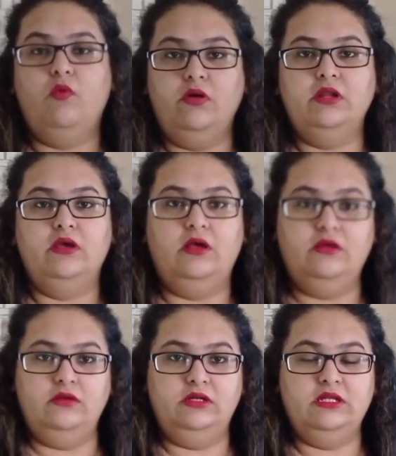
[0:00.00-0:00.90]
What
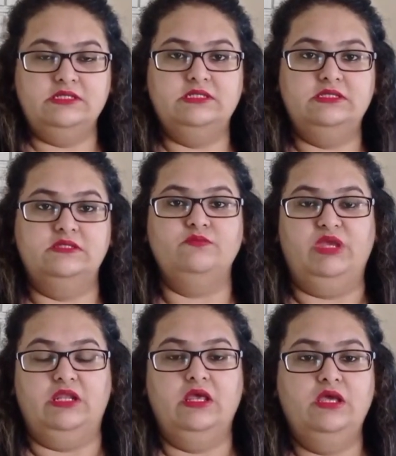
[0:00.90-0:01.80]
does this
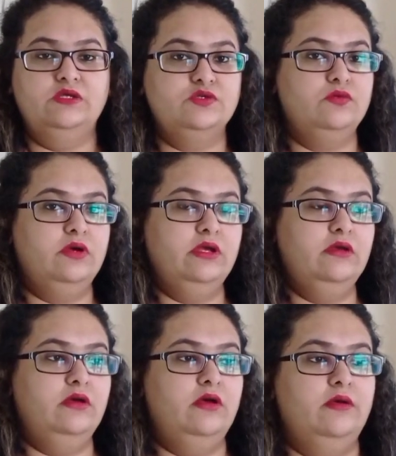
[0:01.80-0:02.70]
mean? So